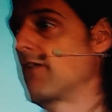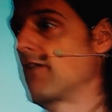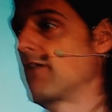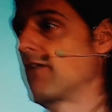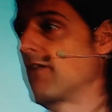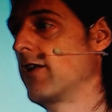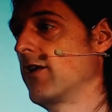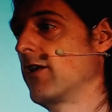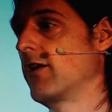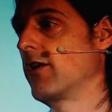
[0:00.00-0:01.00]
a mobile on
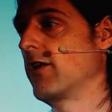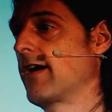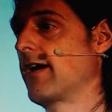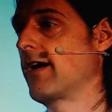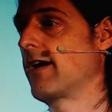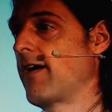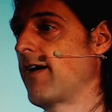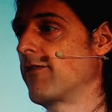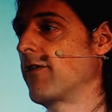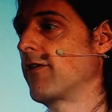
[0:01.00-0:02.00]
your head
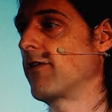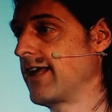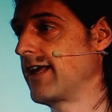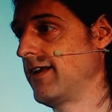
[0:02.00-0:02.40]
half of the day.